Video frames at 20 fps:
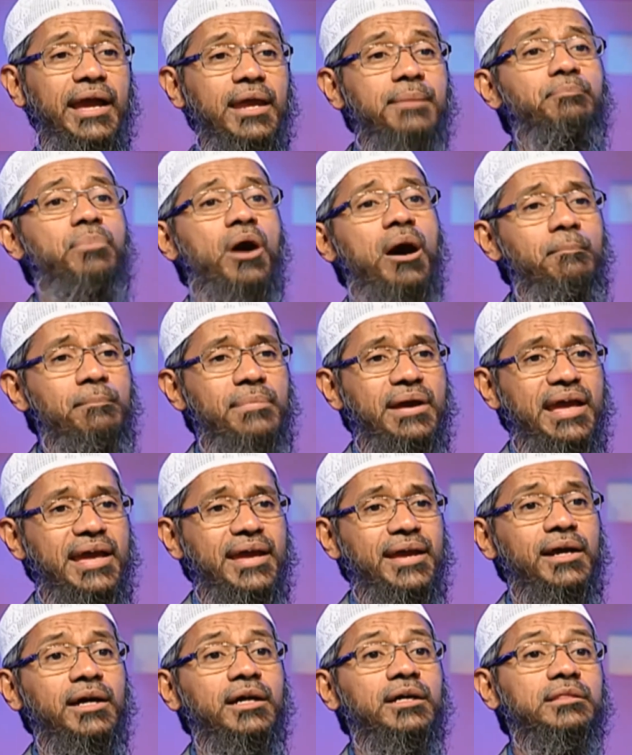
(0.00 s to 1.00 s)
In
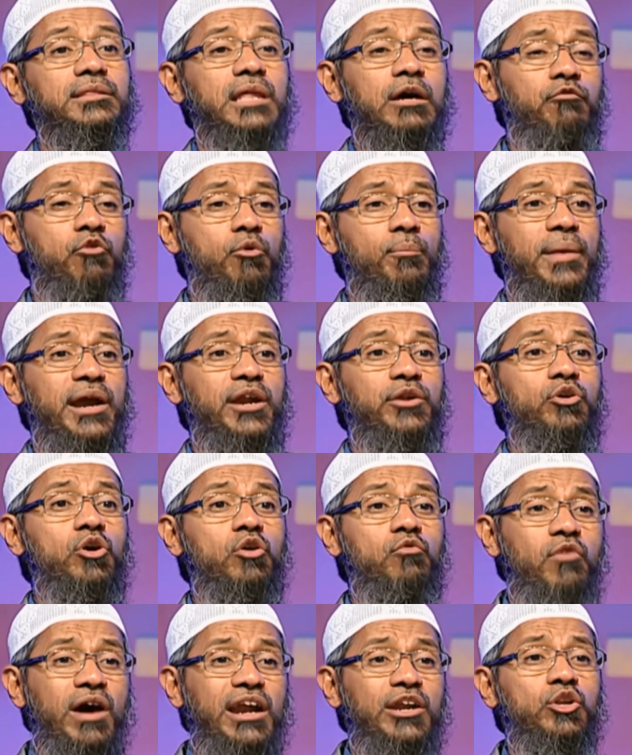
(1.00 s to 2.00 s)
Bombay, the women do
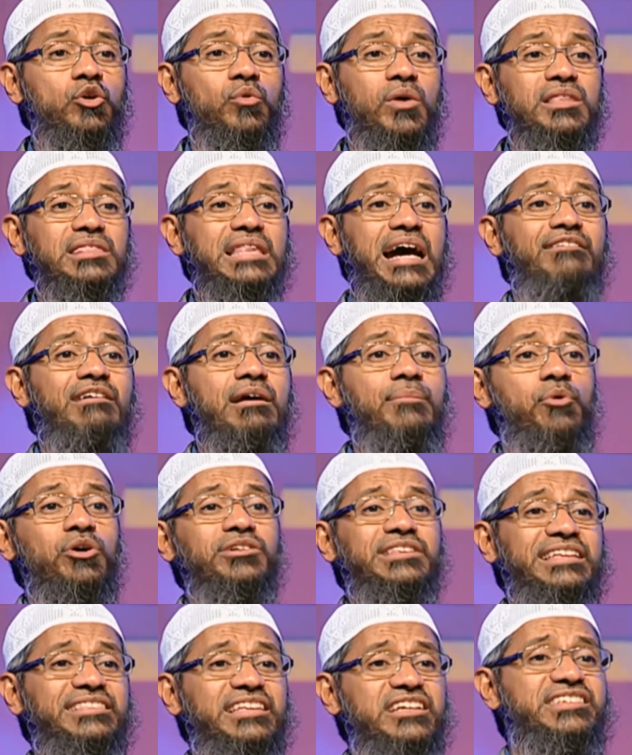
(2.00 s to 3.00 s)
one-to-one dawah more
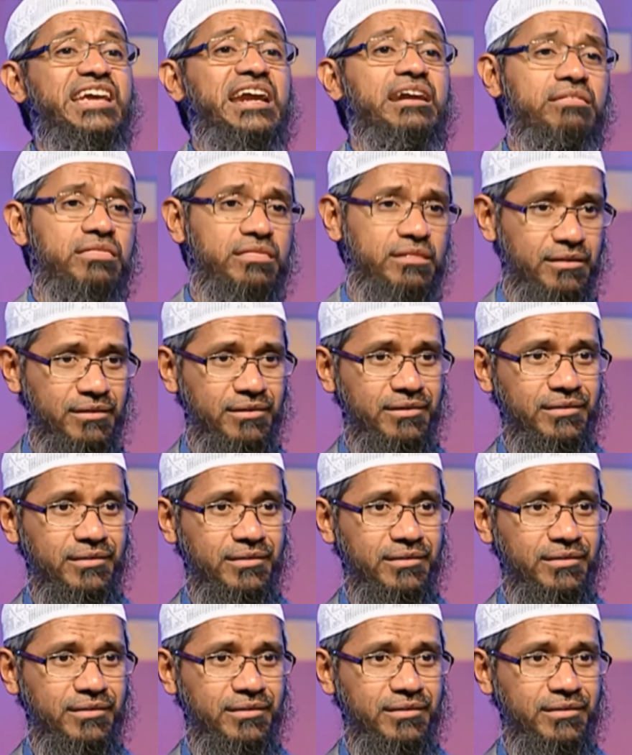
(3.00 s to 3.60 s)
than the gents.